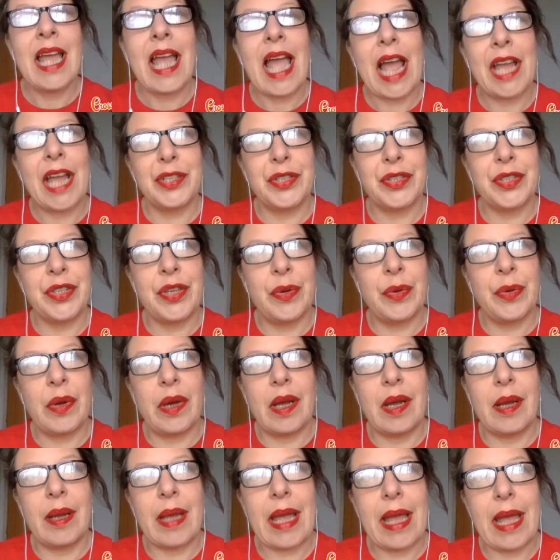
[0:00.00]
And
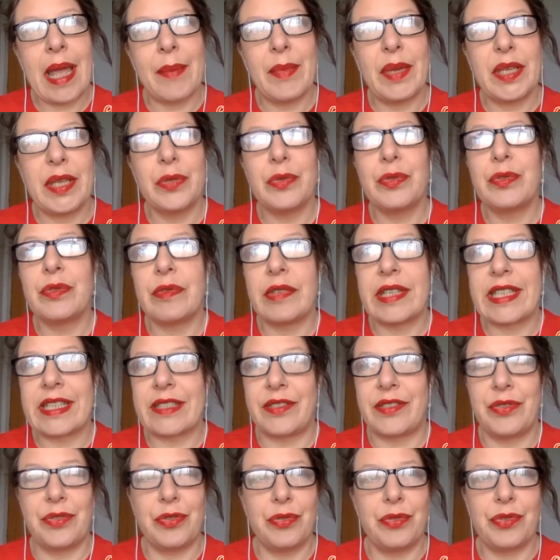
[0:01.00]
Emma, you're
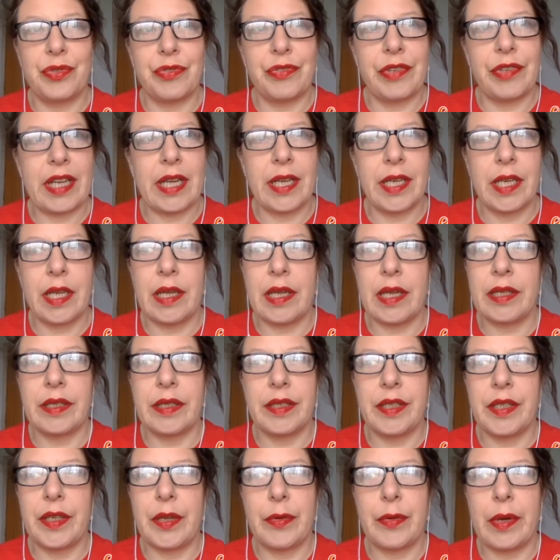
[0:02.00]
extraordinary. I know,
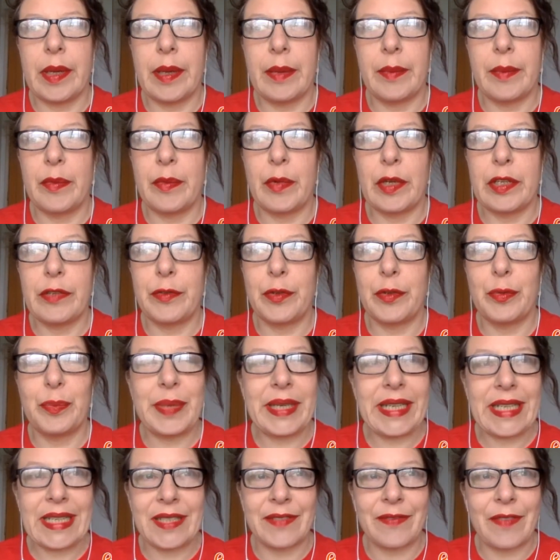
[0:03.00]
and I am one of your
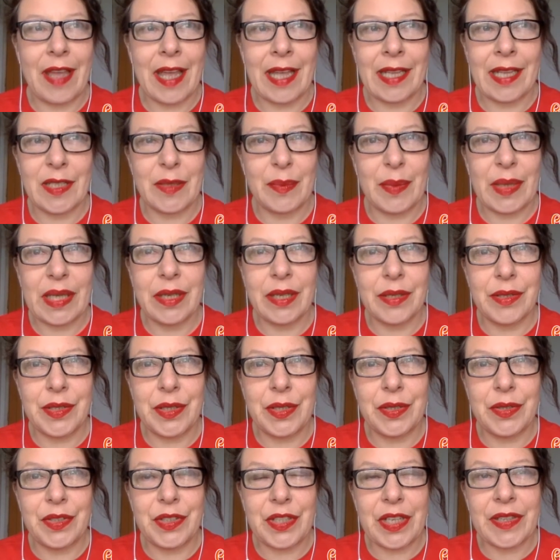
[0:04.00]
biggest fans, because
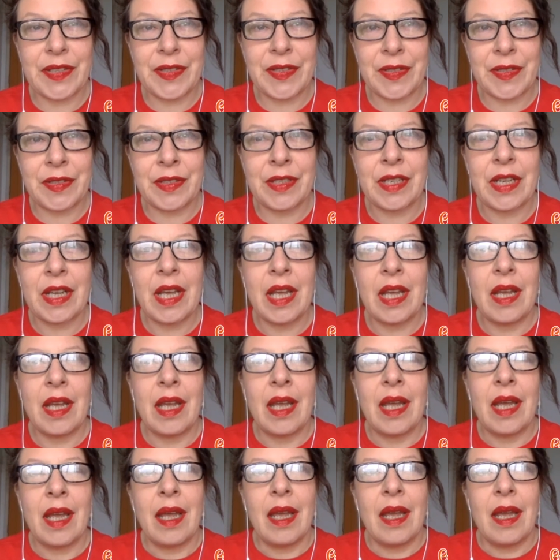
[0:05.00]
you just,
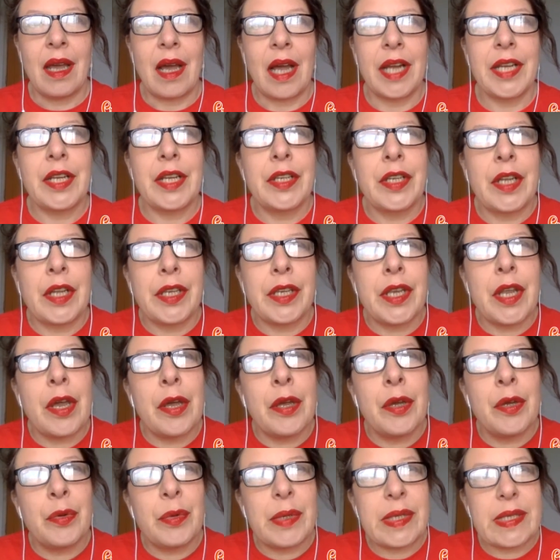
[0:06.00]
and then I
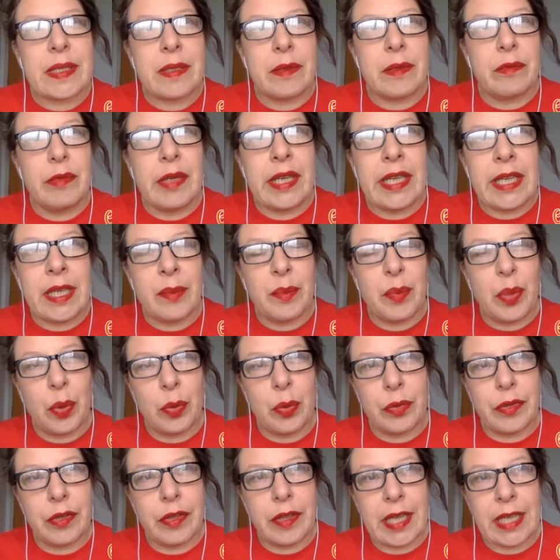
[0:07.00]
know it's a really
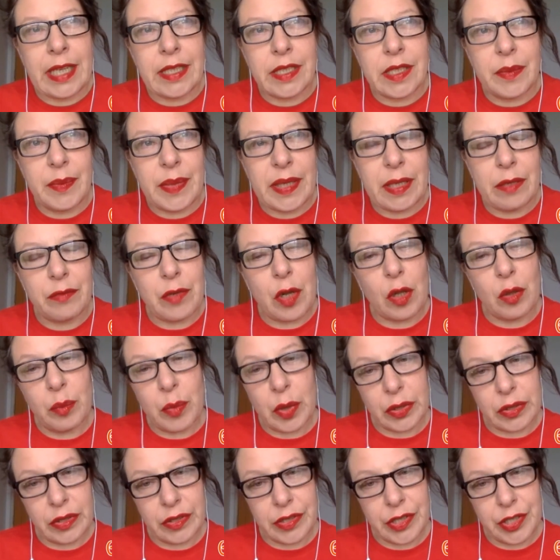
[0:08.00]
important thing to be a role
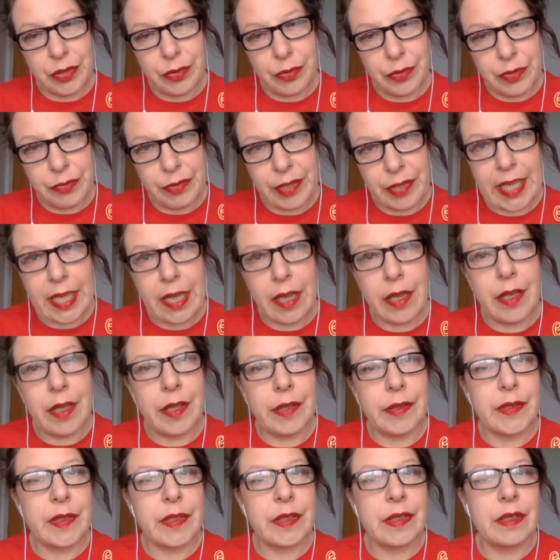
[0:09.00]
model to your three
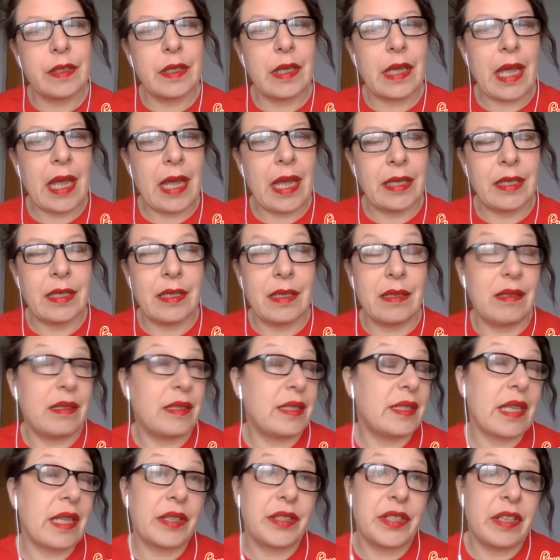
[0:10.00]
girls. And
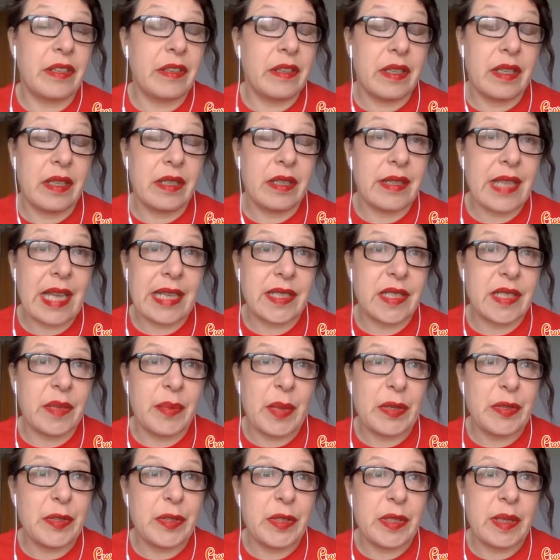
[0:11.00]
that's the
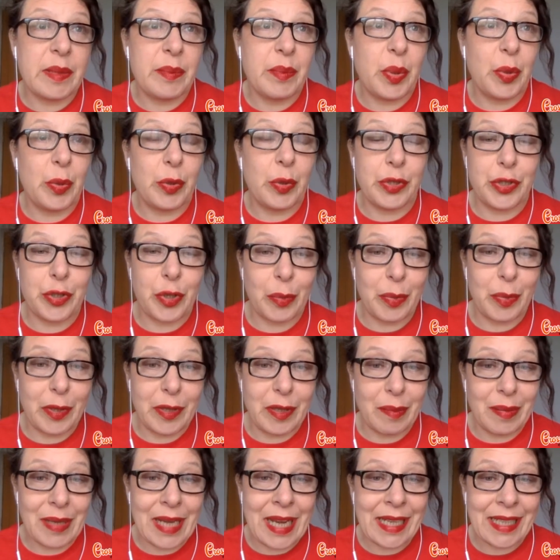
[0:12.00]
most important job on
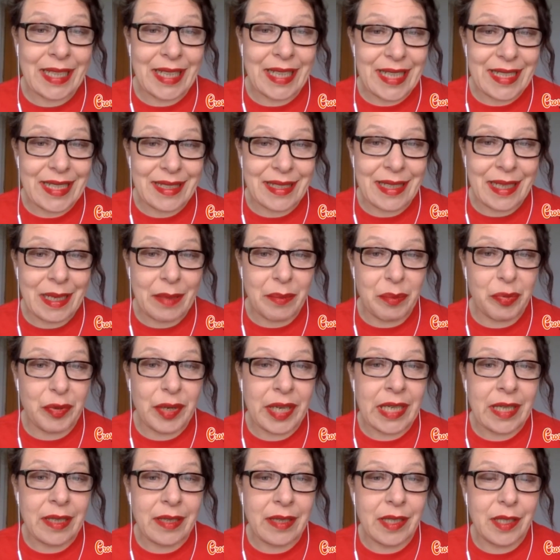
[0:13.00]
the planet, isn't it?
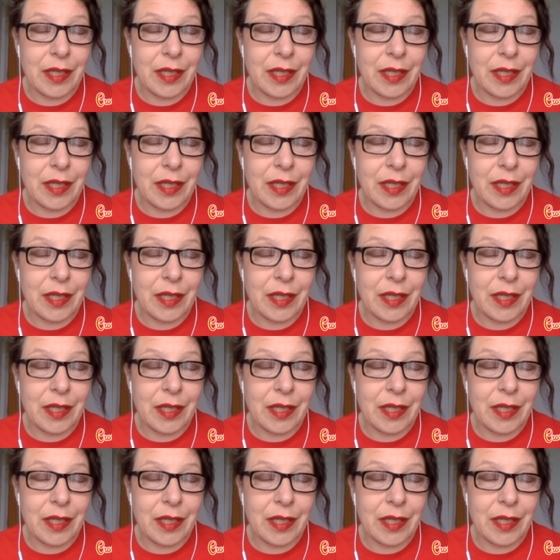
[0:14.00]
Bring the